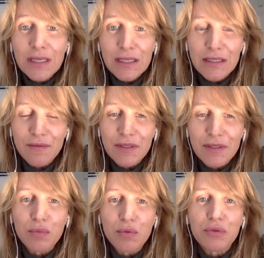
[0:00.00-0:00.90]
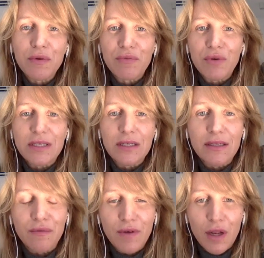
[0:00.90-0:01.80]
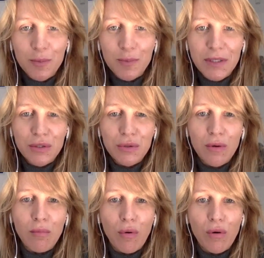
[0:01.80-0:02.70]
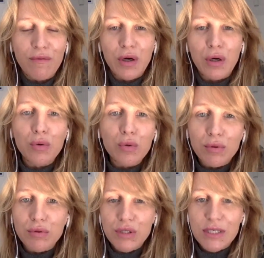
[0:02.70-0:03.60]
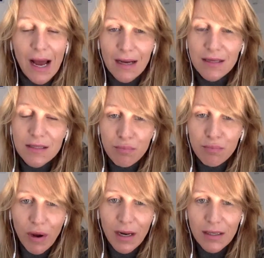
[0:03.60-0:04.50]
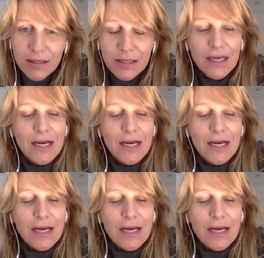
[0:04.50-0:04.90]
activity, which we've recently developed into a more of a global SaaS product.